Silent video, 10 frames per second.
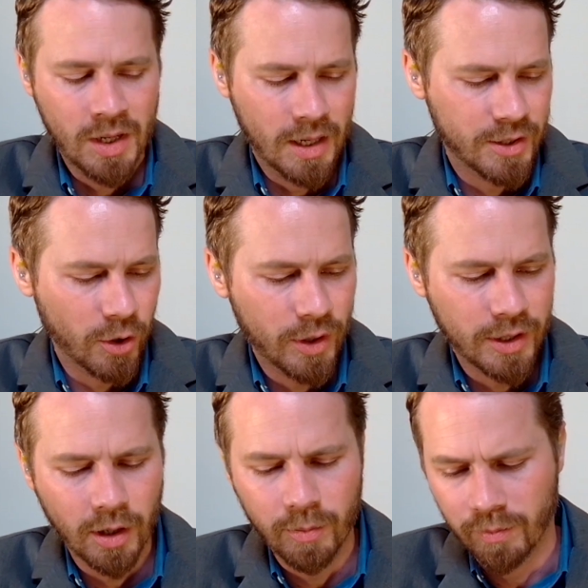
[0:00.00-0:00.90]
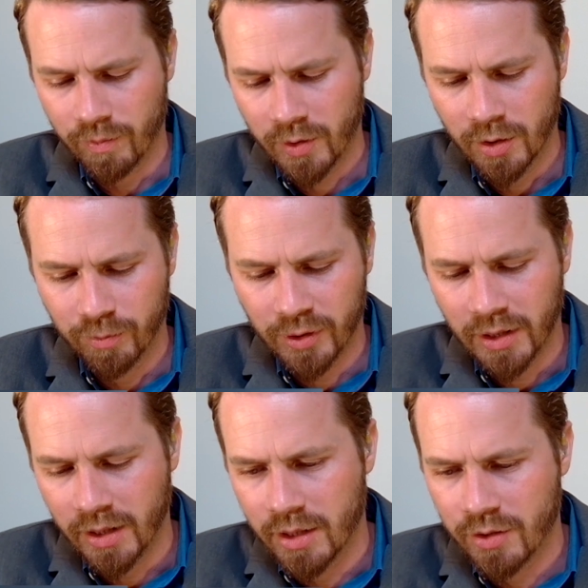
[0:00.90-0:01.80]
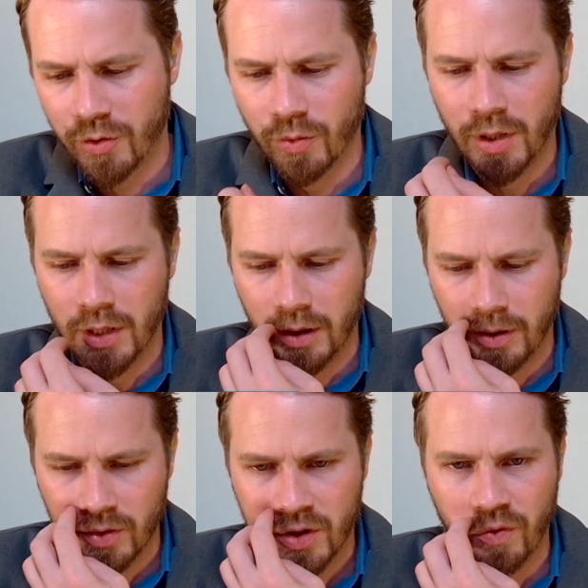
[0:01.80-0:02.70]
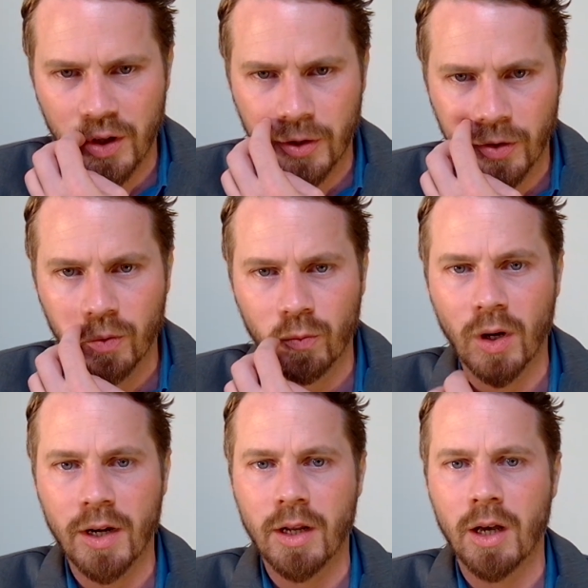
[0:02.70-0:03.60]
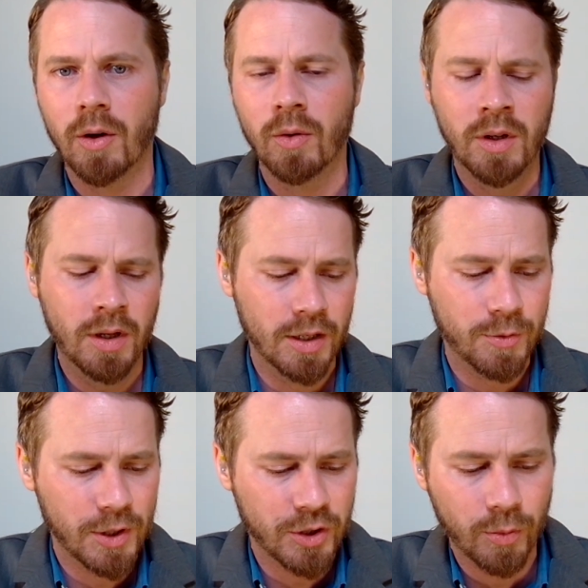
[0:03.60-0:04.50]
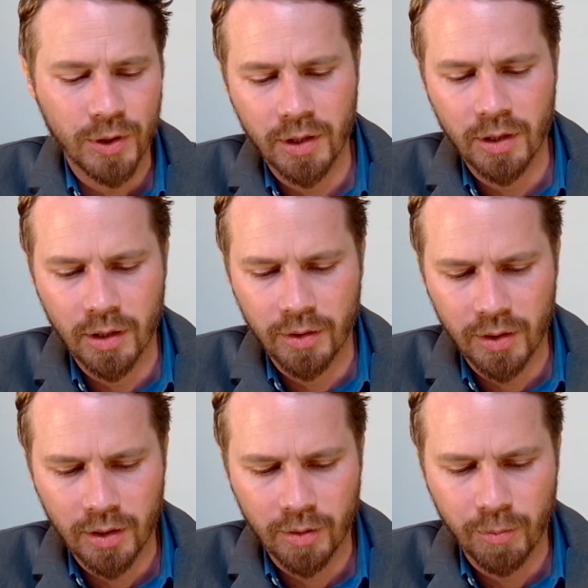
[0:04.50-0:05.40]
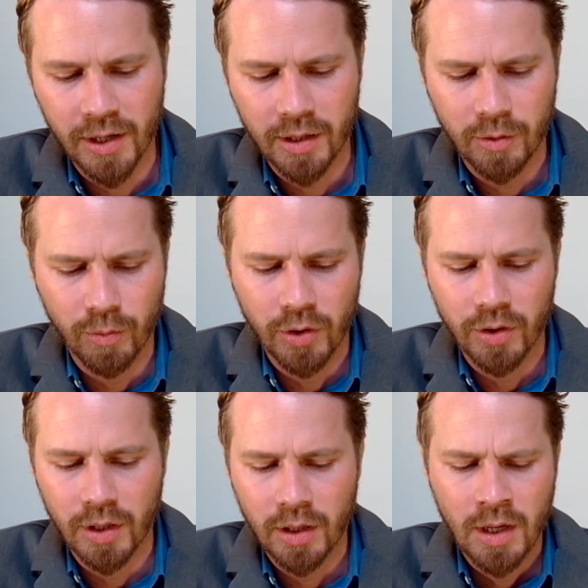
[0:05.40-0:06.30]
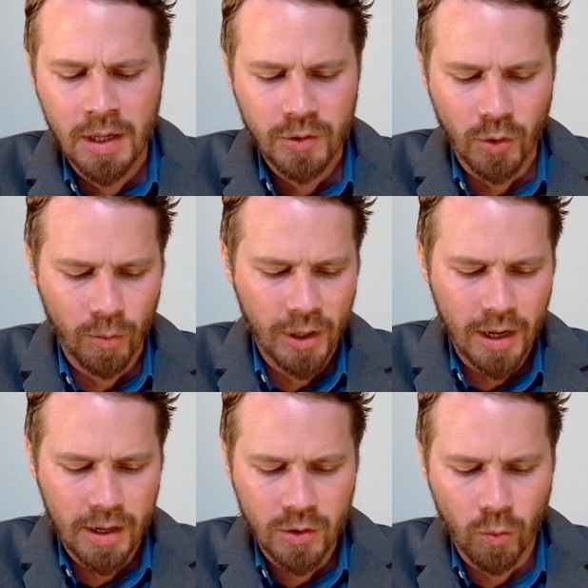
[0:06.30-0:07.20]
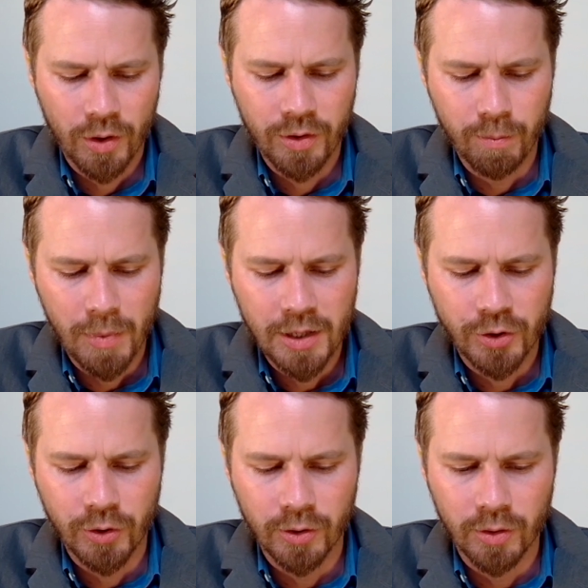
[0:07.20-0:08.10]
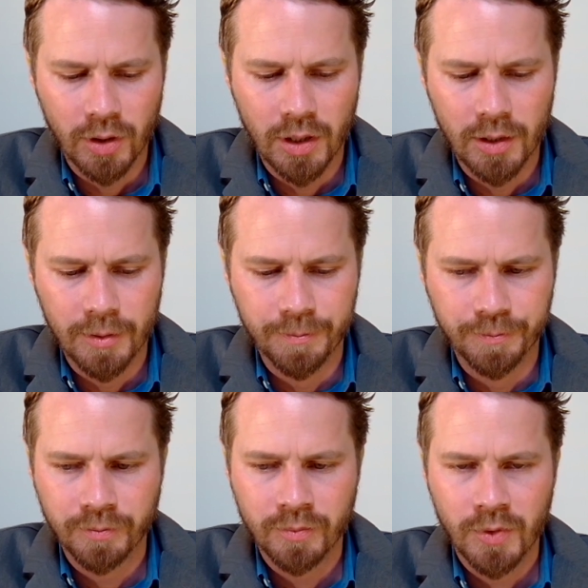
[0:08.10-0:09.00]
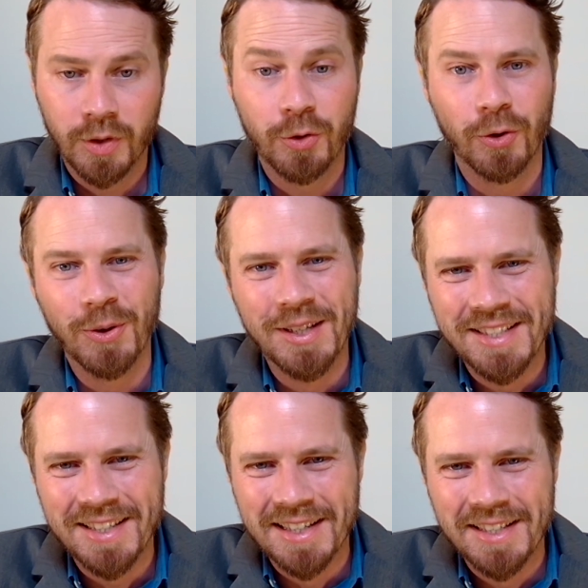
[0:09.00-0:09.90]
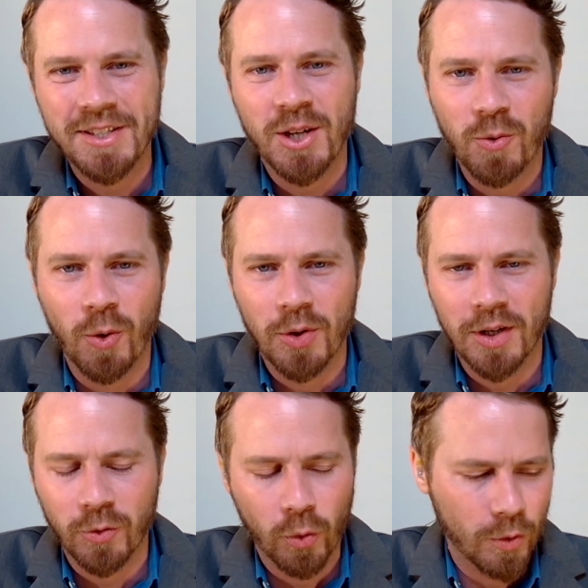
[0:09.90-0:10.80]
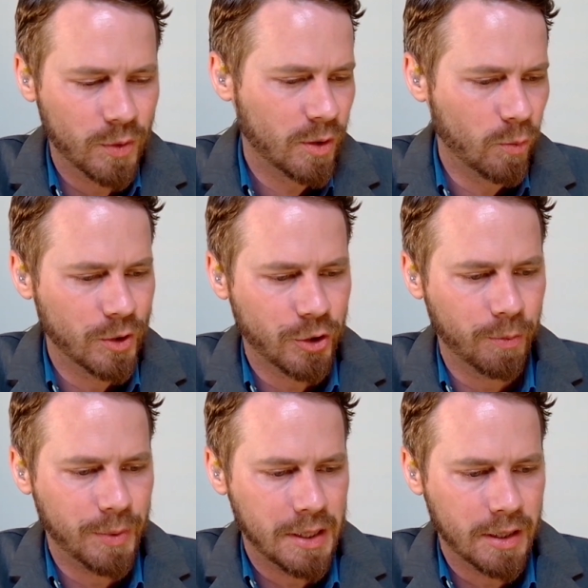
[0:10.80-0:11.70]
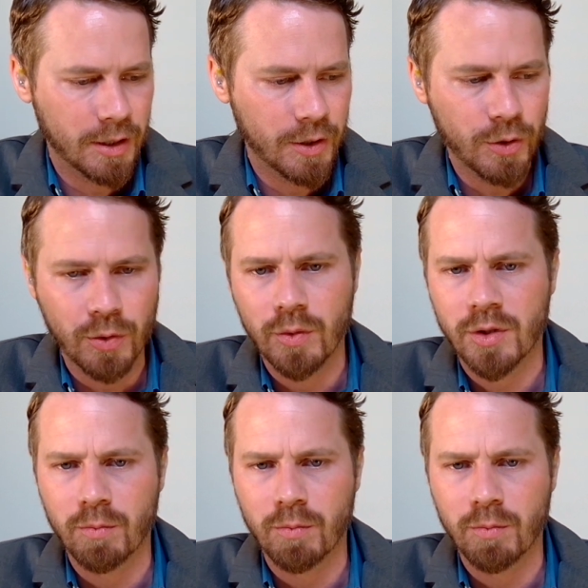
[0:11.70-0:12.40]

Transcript: It's already come completely into the sphere right now, especially within the betting community. So I want to ask, what are the major currencies, quote unquote, which are being used